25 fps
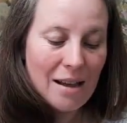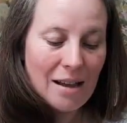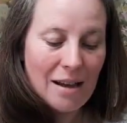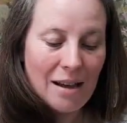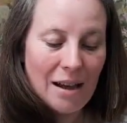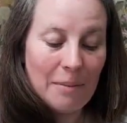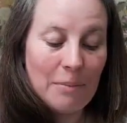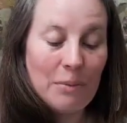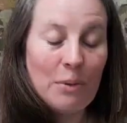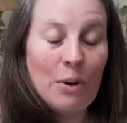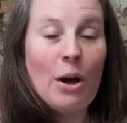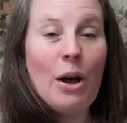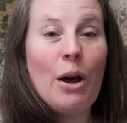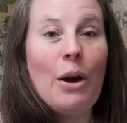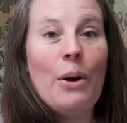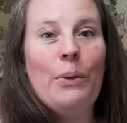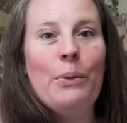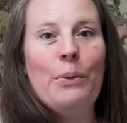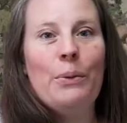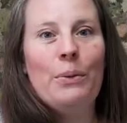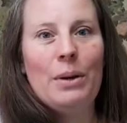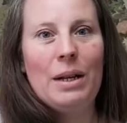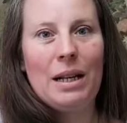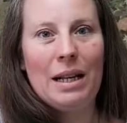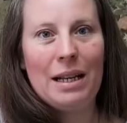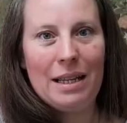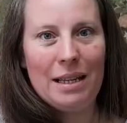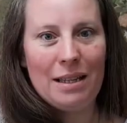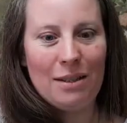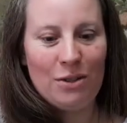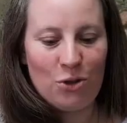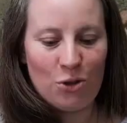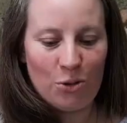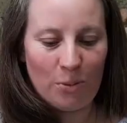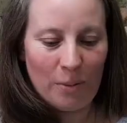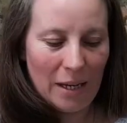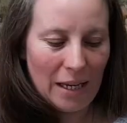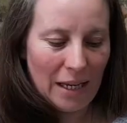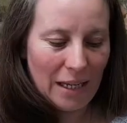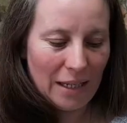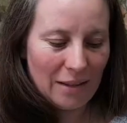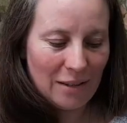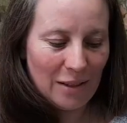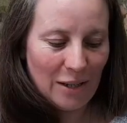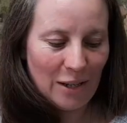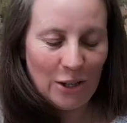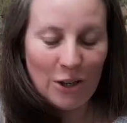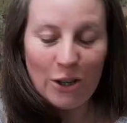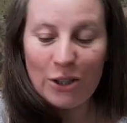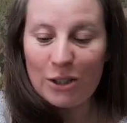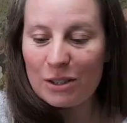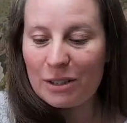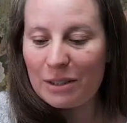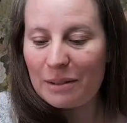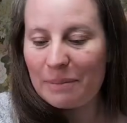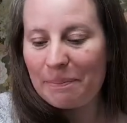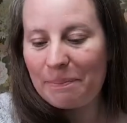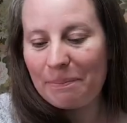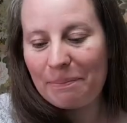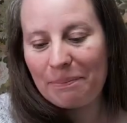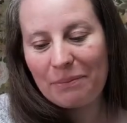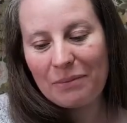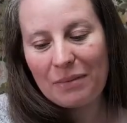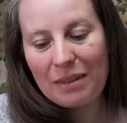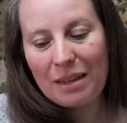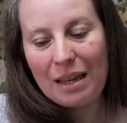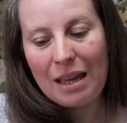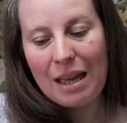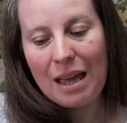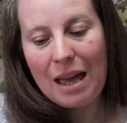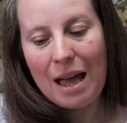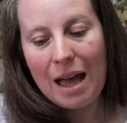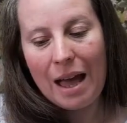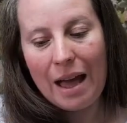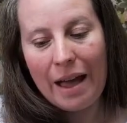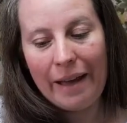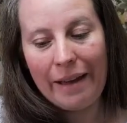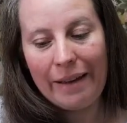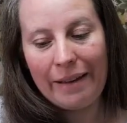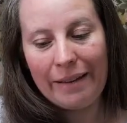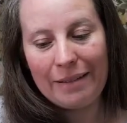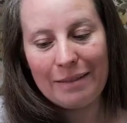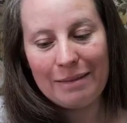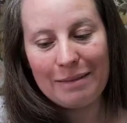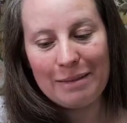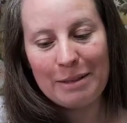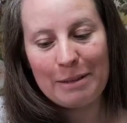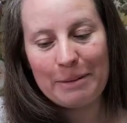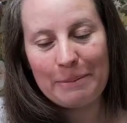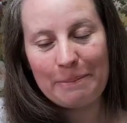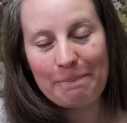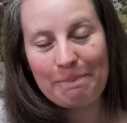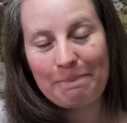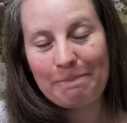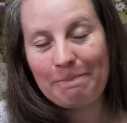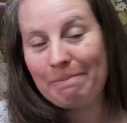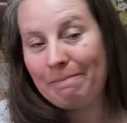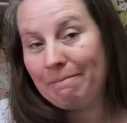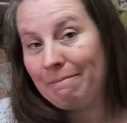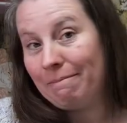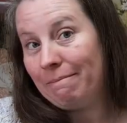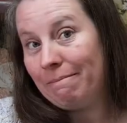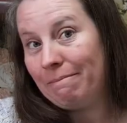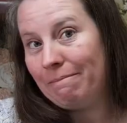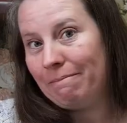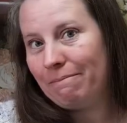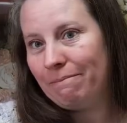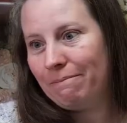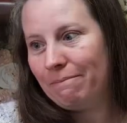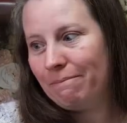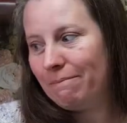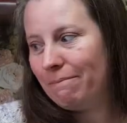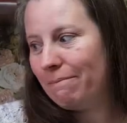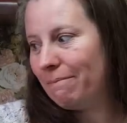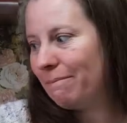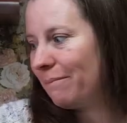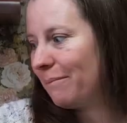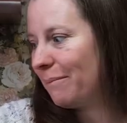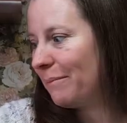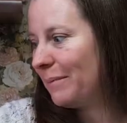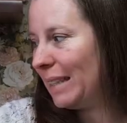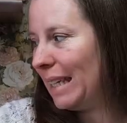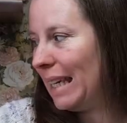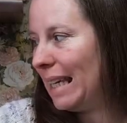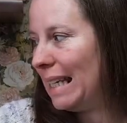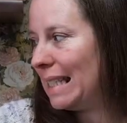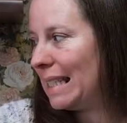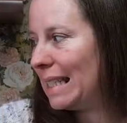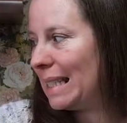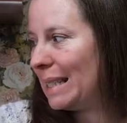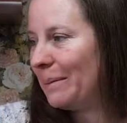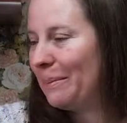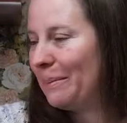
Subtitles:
I'm really enjoying it a lot. And yes,